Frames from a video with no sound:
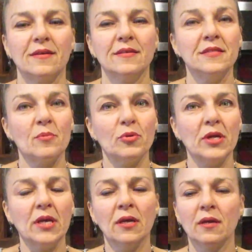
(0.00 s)
Isn't that
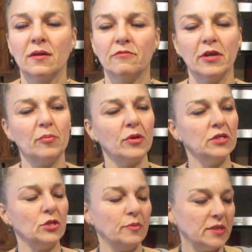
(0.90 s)
pretty? Very pretty
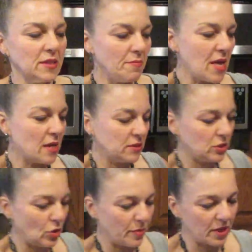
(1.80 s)
soap. It's a man
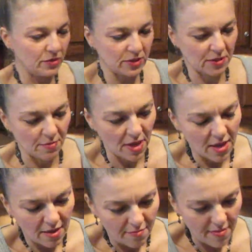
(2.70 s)
soap. I use some
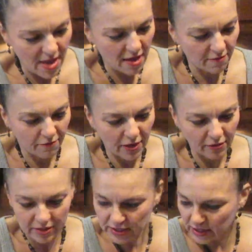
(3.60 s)
man
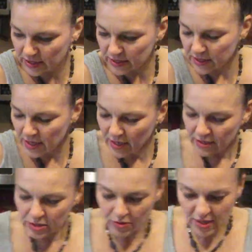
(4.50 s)
fragrances.
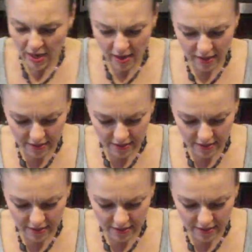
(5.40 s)
So yeah,